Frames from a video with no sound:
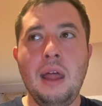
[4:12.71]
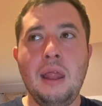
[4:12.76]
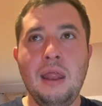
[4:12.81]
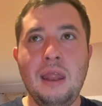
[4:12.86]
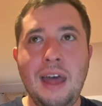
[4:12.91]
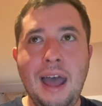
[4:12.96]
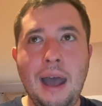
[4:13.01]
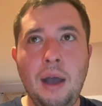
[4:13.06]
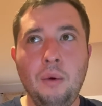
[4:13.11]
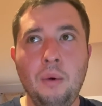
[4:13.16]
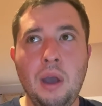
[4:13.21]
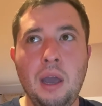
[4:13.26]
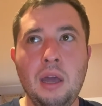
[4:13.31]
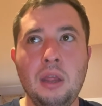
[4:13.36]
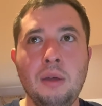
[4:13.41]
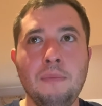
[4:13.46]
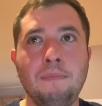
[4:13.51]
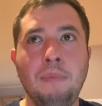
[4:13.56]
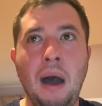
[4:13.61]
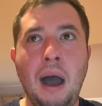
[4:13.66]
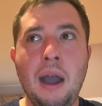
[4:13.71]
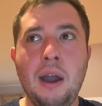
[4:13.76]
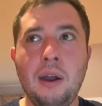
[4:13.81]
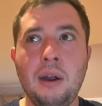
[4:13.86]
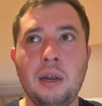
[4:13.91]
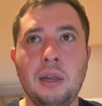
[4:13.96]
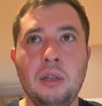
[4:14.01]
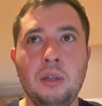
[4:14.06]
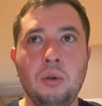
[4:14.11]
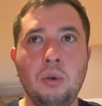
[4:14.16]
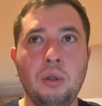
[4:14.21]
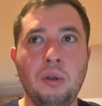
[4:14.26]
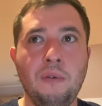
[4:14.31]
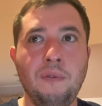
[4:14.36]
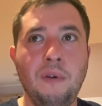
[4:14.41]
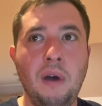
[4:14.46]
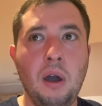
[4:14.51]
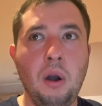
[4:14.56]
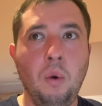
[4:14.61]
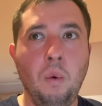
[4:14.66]
That way the buyer can do their
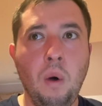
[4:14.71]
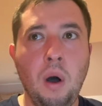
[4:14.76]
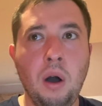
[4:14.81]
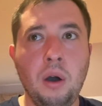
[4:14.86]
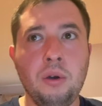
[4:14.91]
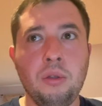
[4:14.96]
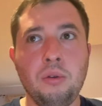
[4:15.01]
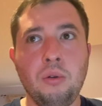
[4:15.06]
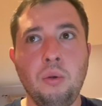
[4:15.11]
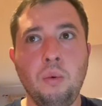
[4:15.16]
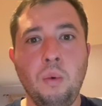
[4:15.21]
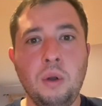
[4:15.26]
final walkthrough.